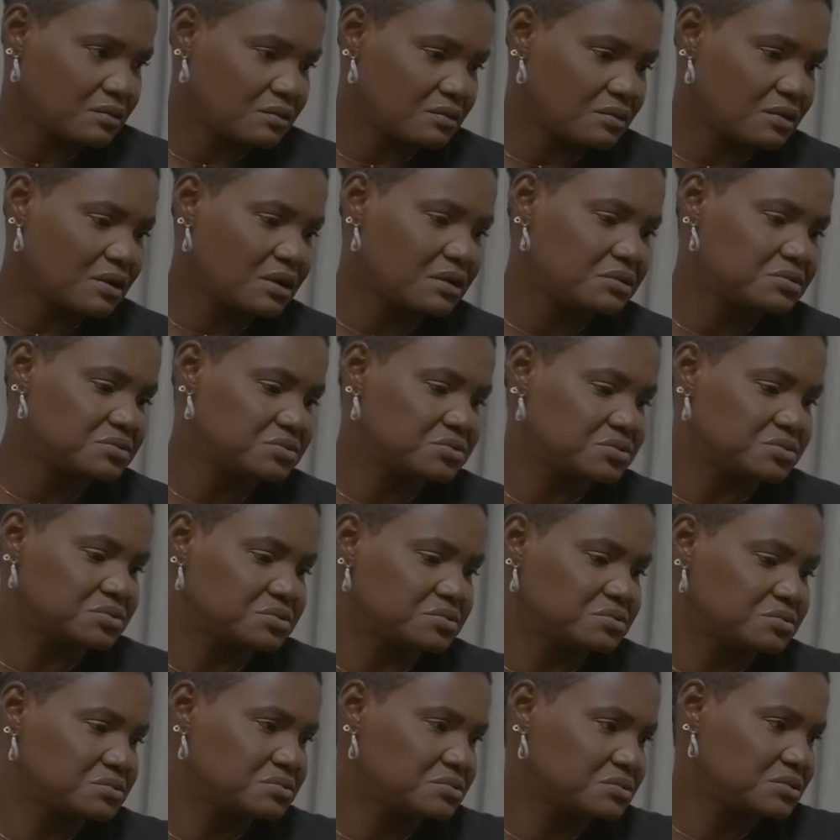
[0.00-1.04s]
Okay, Andrew.
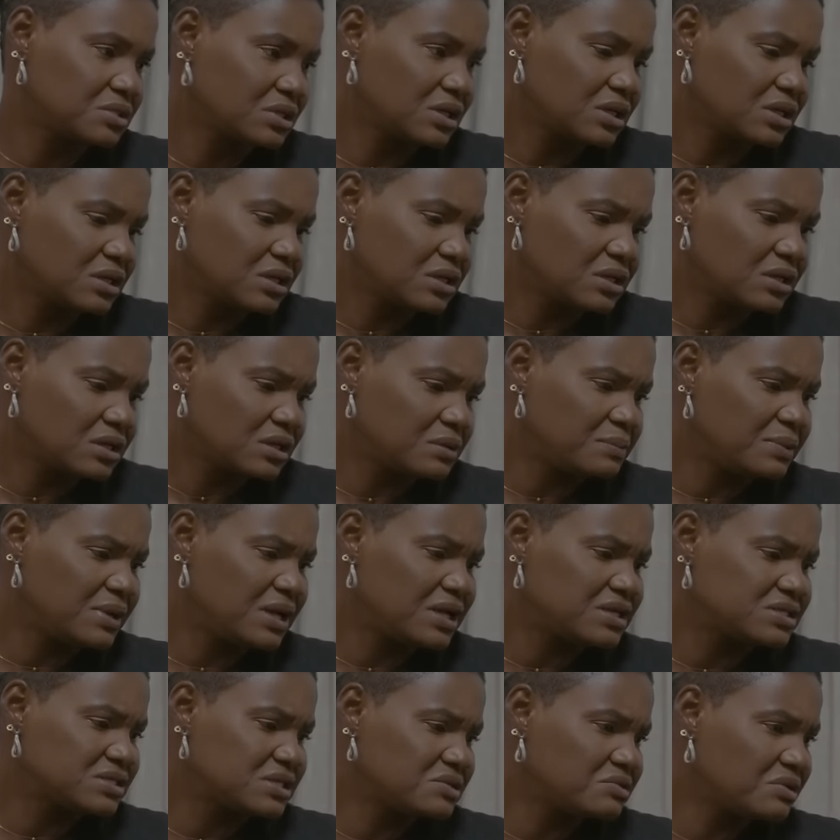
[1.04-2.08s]
You be
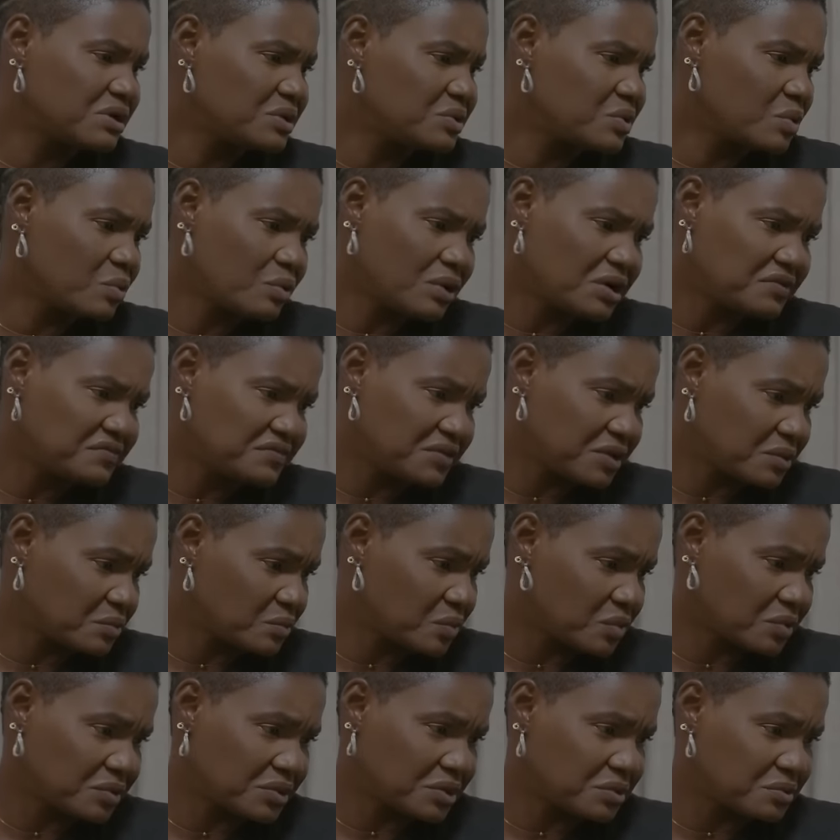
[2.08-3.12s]
like, you and your wife, they
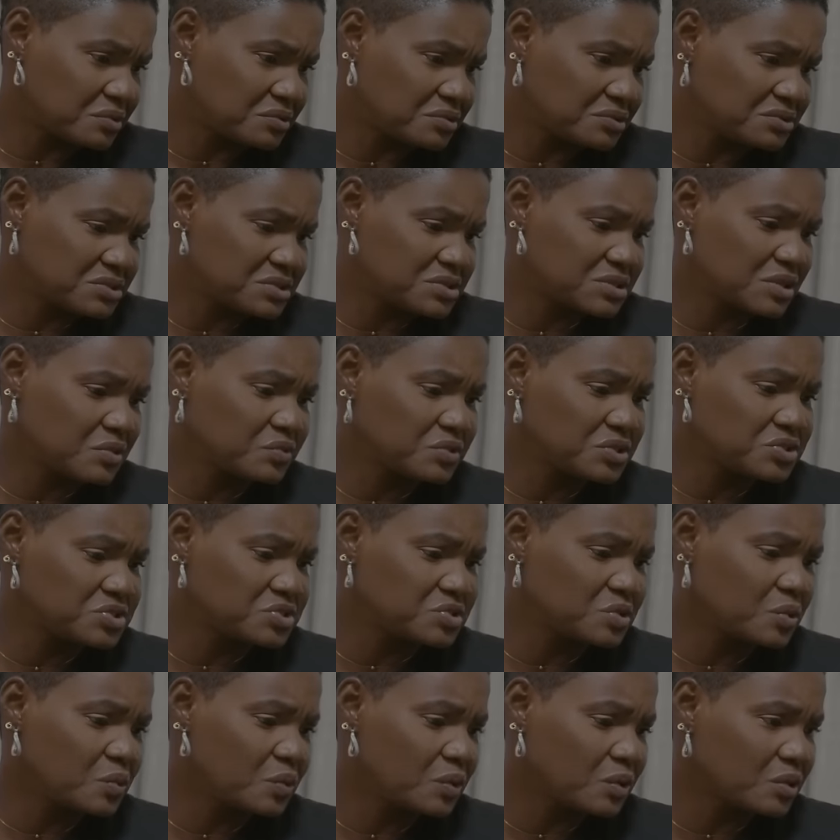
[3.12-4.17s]
quarrel. This one which
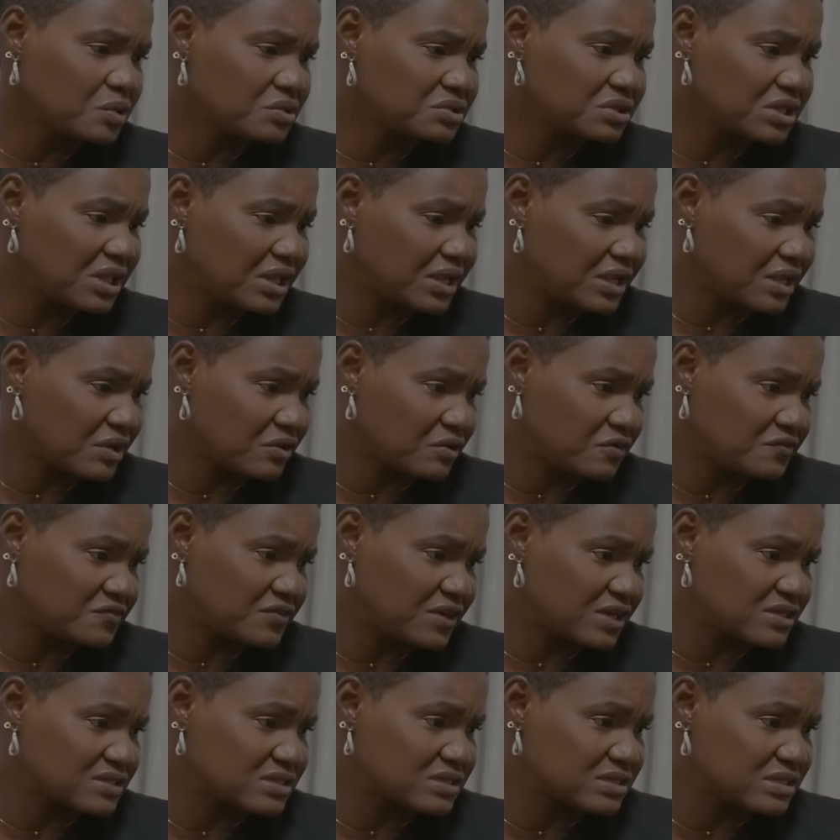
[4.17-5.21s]
no one can take care of
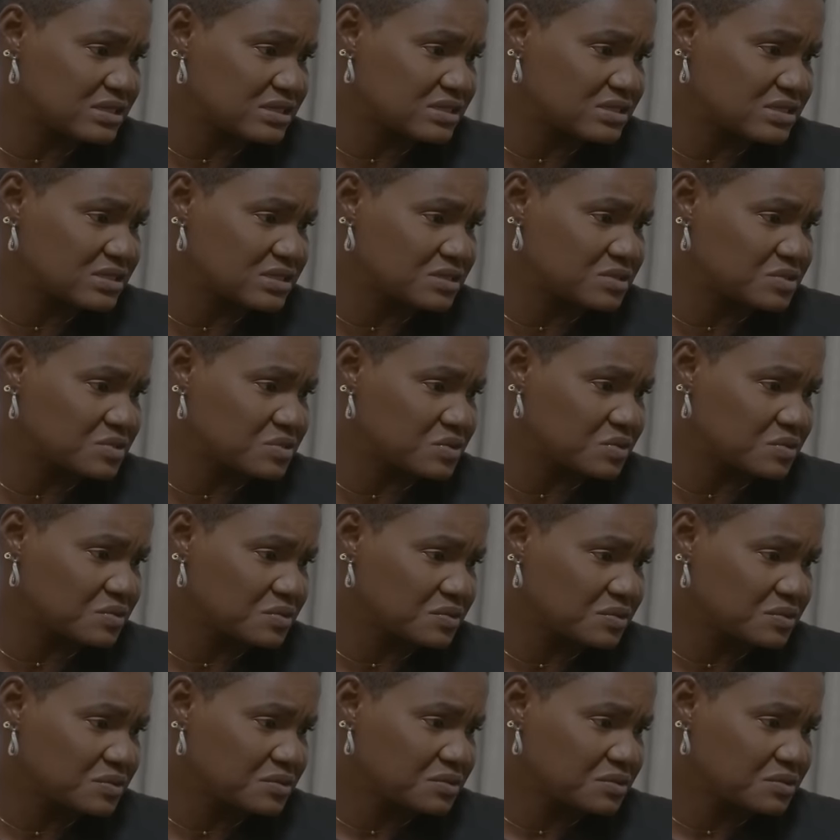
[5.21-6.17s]
here, see, they sick, so.